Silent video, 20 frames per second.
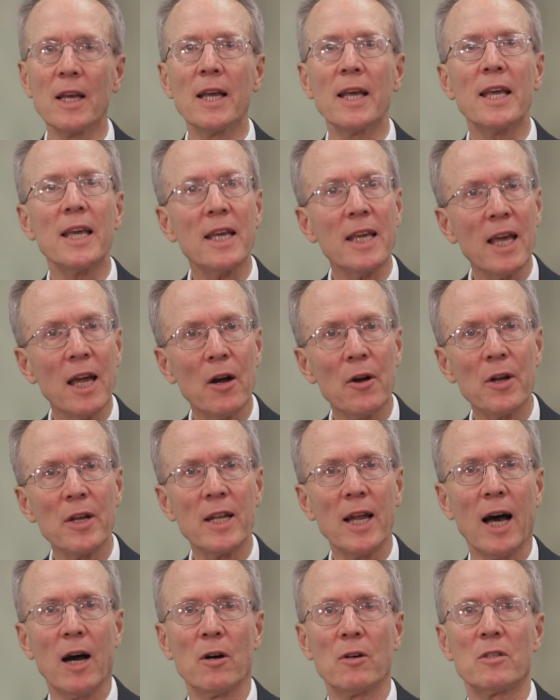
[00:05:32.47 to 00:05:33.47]
He carried
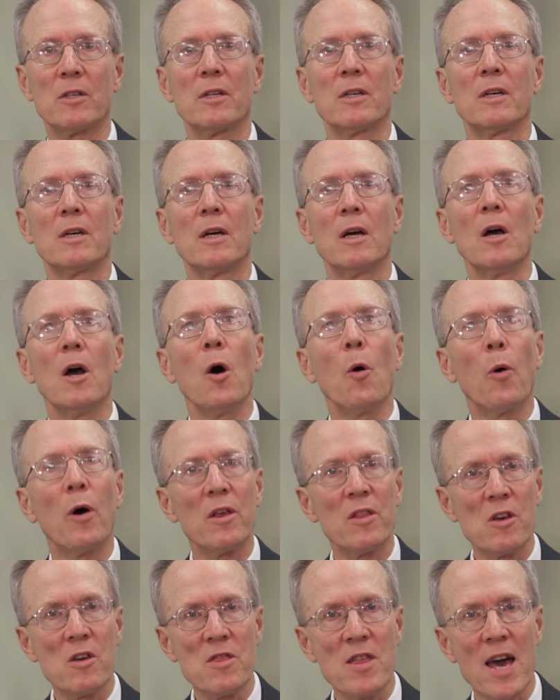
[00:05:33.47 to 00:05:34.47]
out,
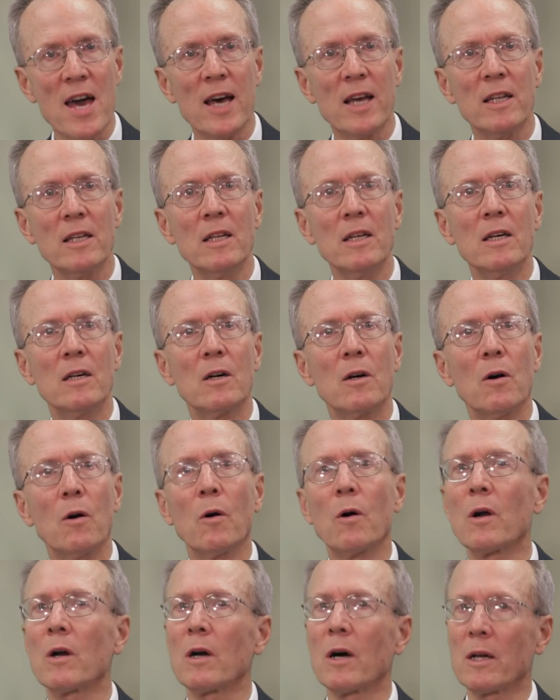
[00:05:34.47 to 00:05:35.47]
whether then
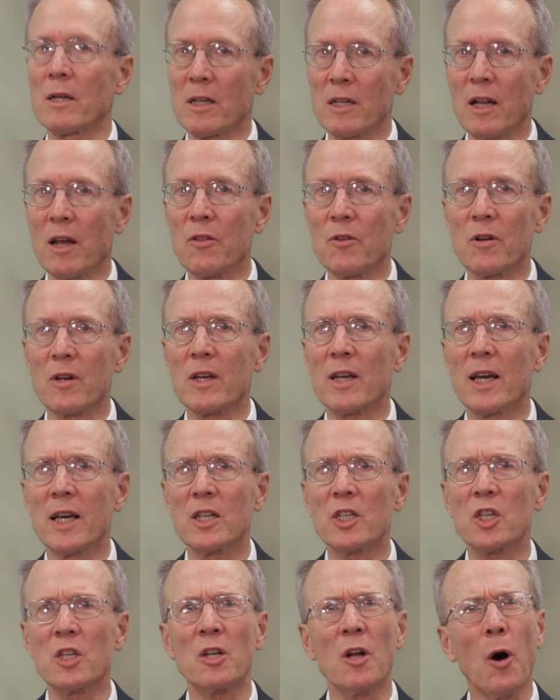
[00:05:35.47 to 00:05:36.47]
or on another
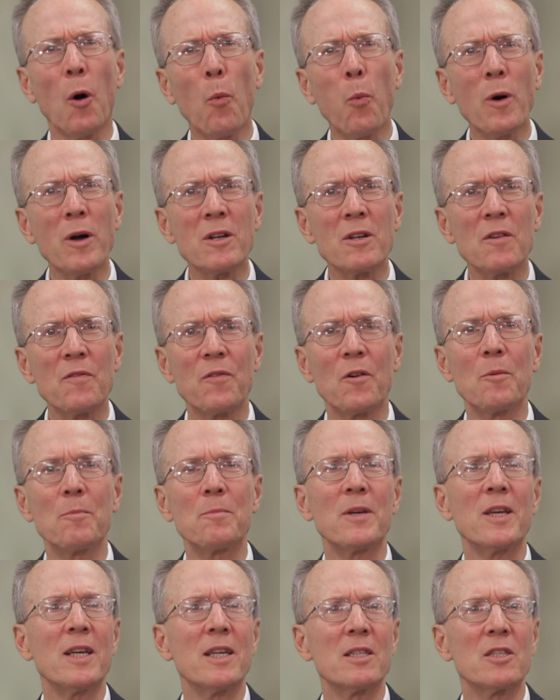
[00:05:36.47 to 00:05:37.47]
occasion, a wonderful
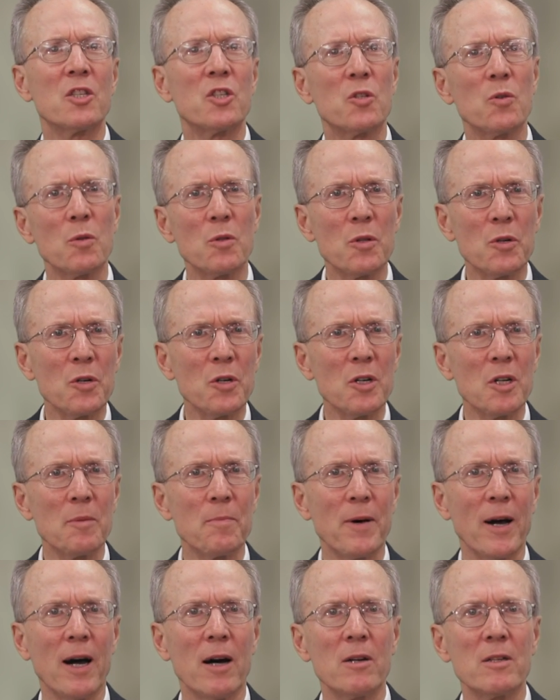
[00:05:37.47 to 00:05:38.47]
means to learn
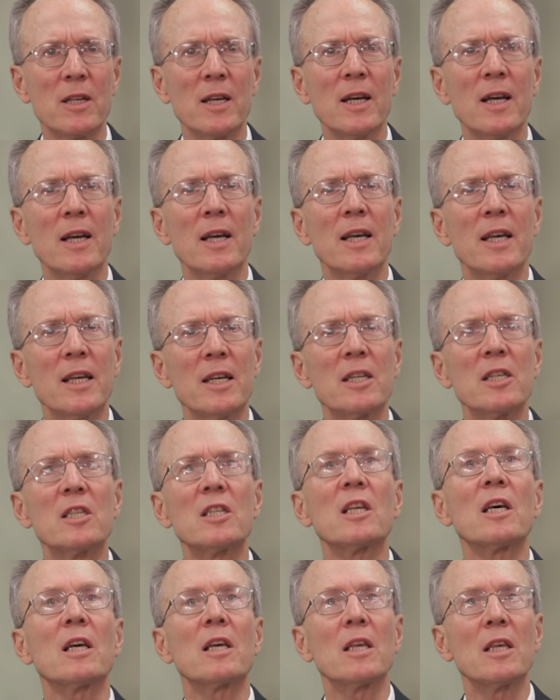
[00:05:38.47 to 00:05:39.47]
about
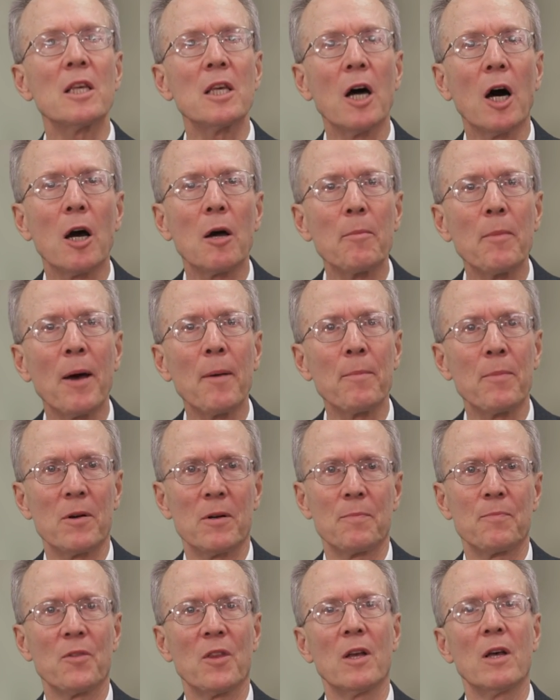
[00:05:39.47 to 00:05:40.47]
his young member
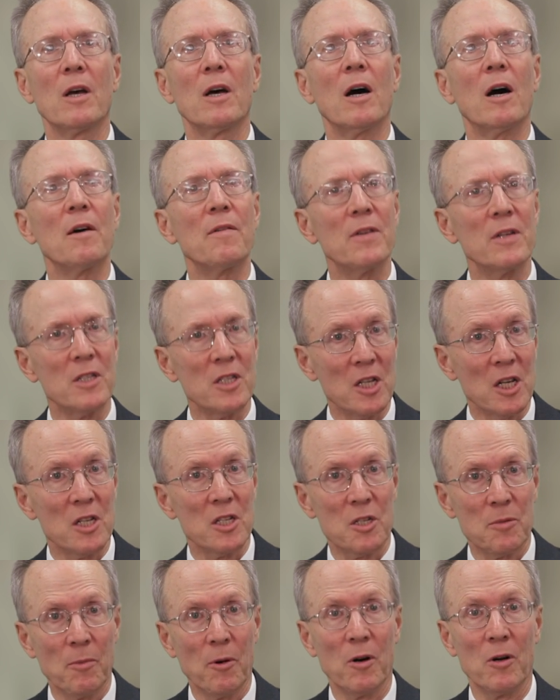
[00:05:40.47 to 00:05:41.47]
of his
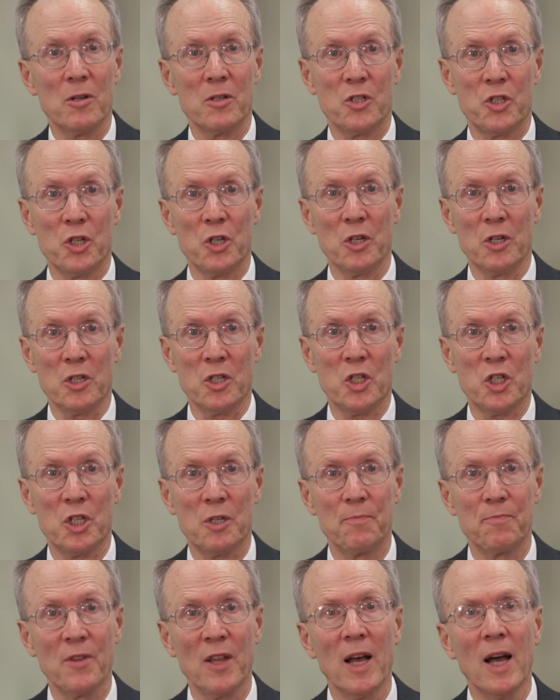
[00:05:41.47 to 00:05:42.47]
small
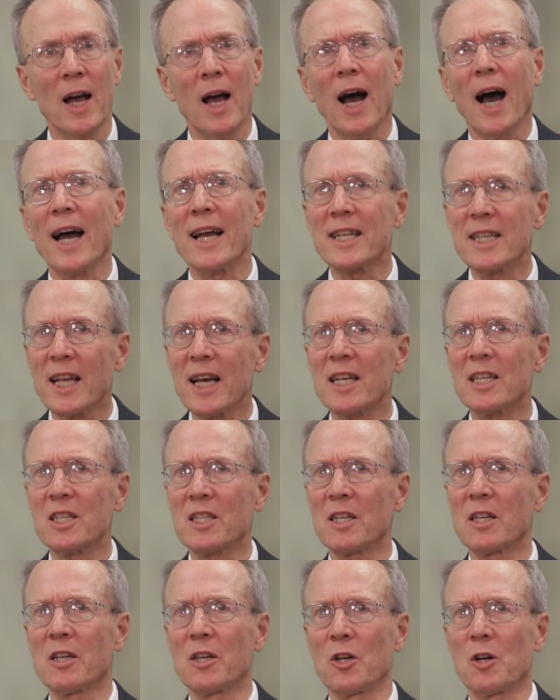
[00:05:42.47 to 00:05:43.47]
church. I
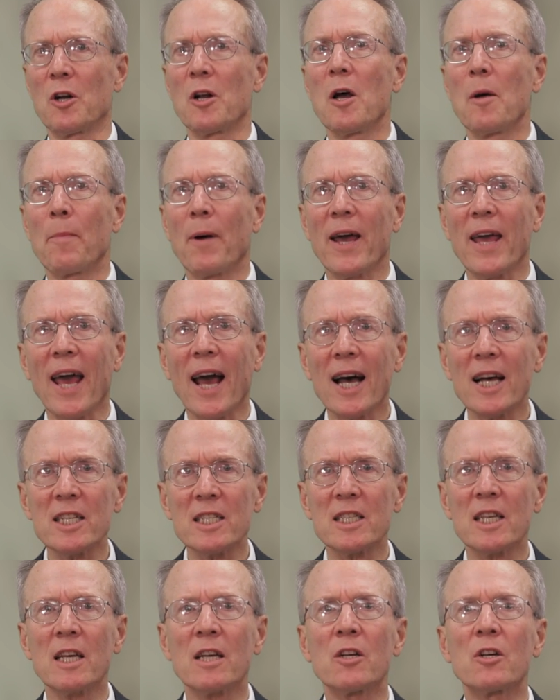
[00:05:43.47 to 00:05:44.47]
tested her by
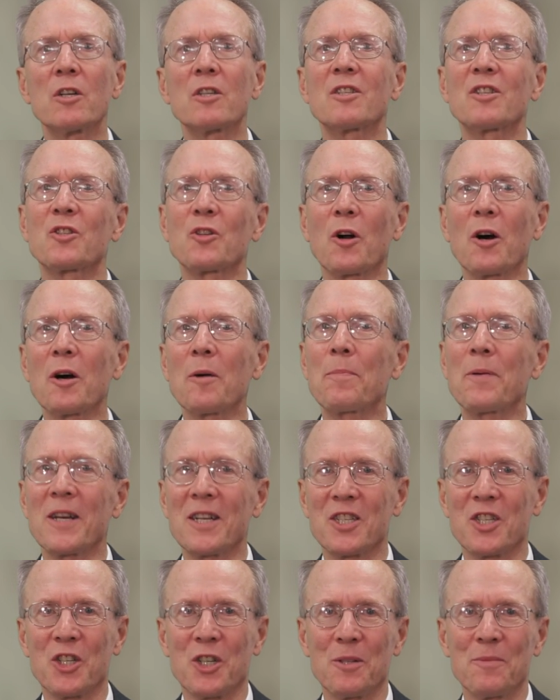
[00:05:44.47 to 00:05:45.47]
asking her to draw a
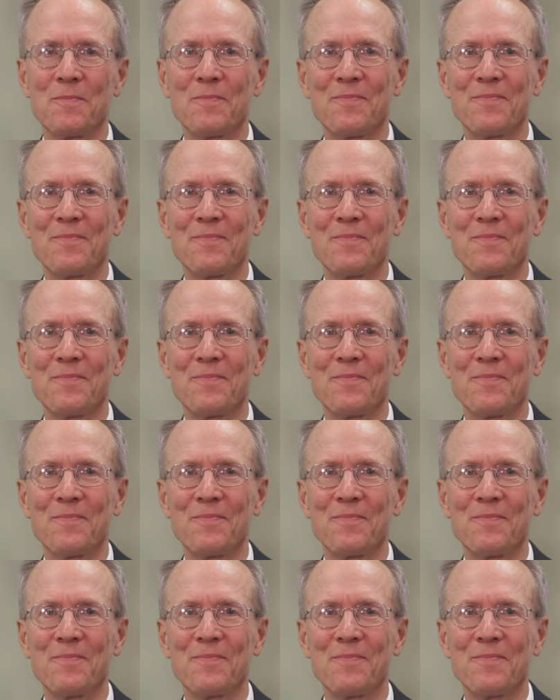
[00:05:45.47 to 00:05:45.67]
picture.